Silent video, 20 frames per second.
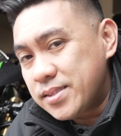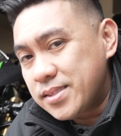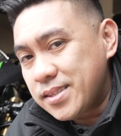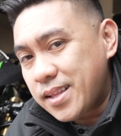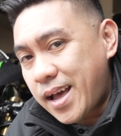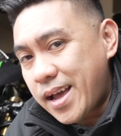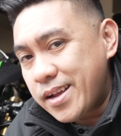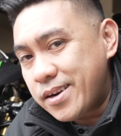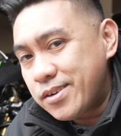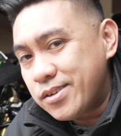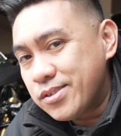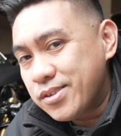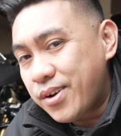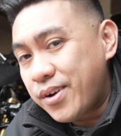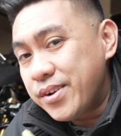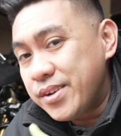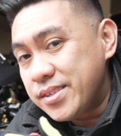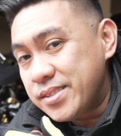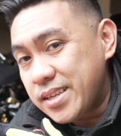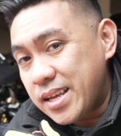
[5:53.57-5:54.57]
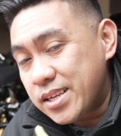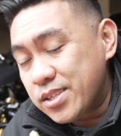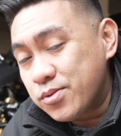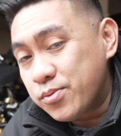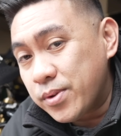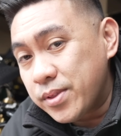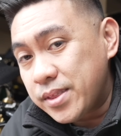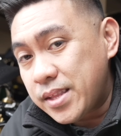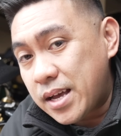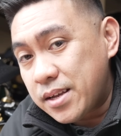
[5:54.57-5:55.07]
sliders on his
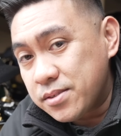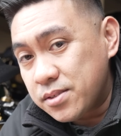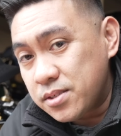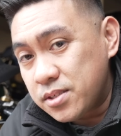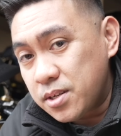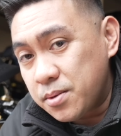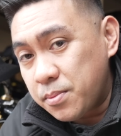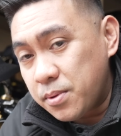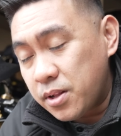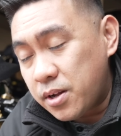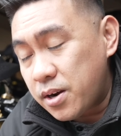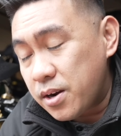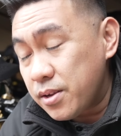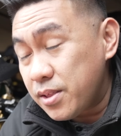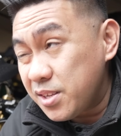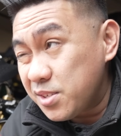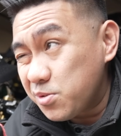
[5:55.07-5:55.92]
S1000RR.